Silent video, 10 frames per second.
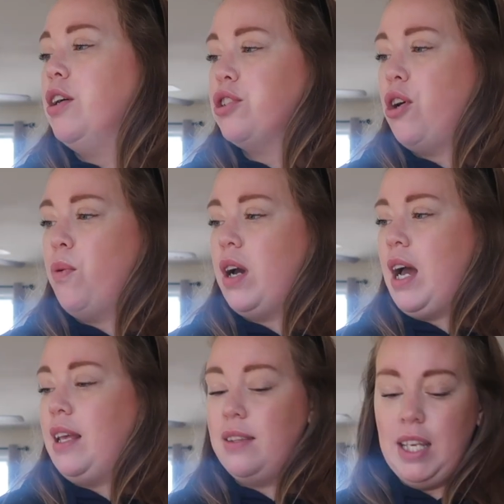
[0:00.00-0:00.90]
so
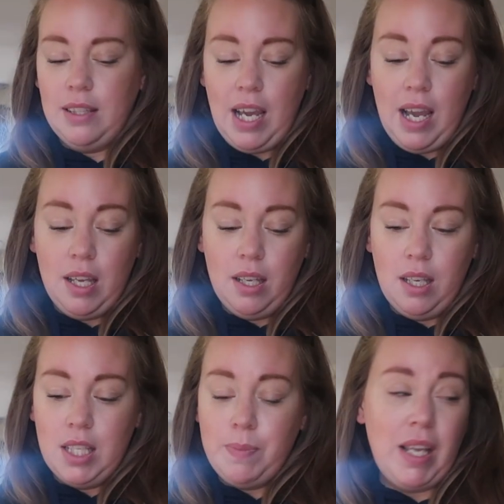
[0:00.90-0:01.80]
I think that
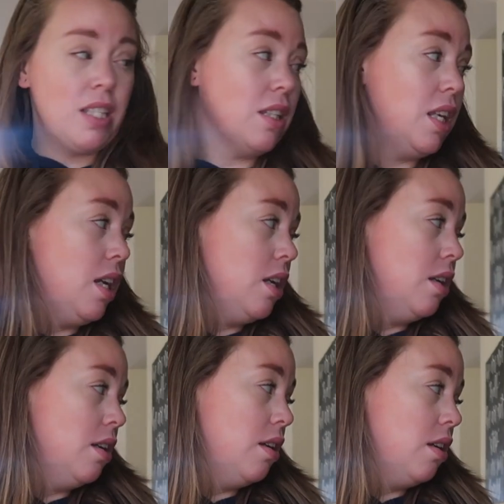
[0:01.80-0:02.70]
is basically
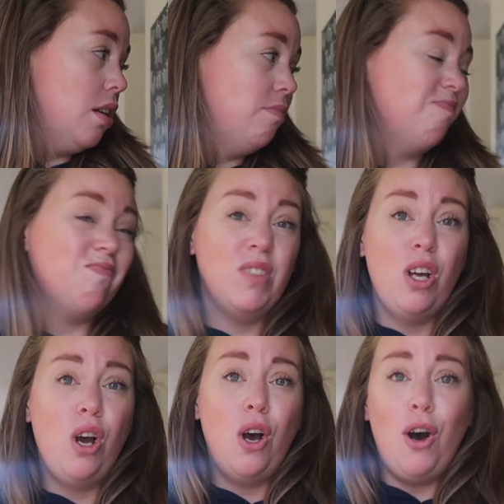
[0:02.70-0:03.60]

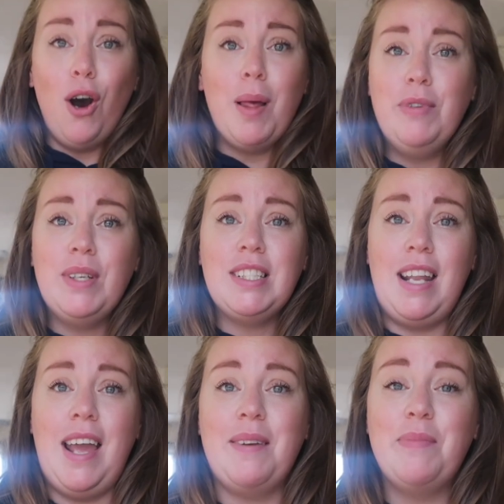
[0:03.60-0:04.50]
I'm doing
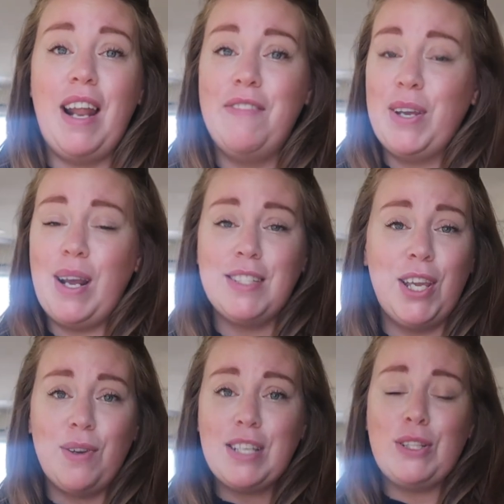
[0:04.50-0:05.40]
today. But I figured I'd take
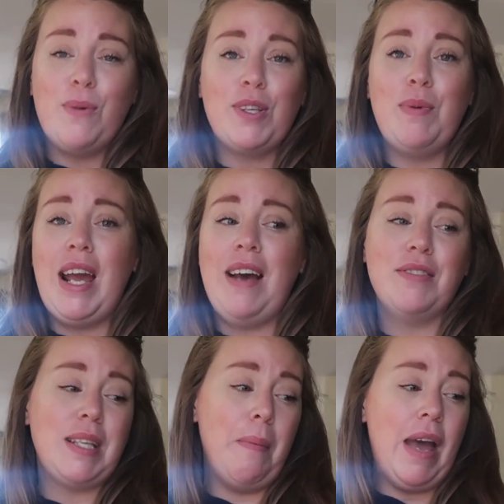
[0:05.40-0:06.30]
you guys along with me. I have
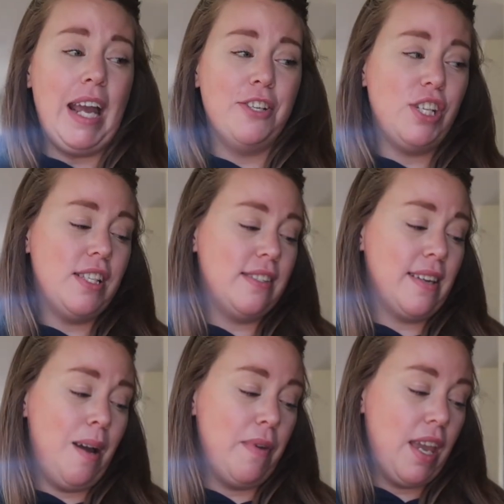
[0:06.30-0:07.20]
some packages
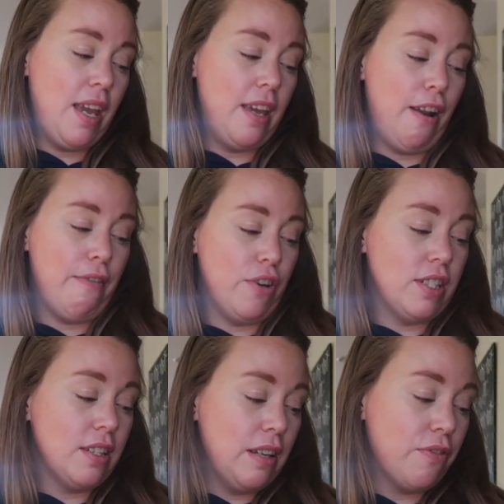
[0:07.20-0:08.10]
coming in for
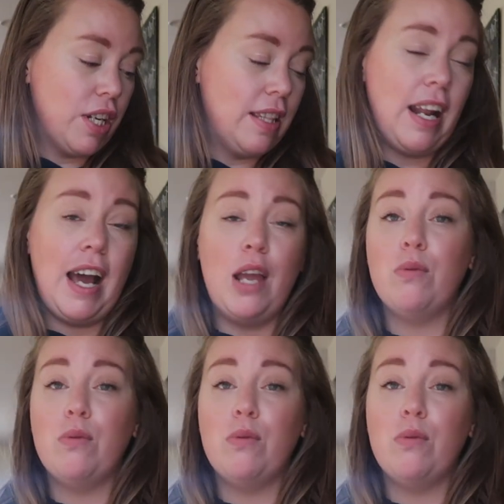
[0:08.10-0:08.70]
delivery that I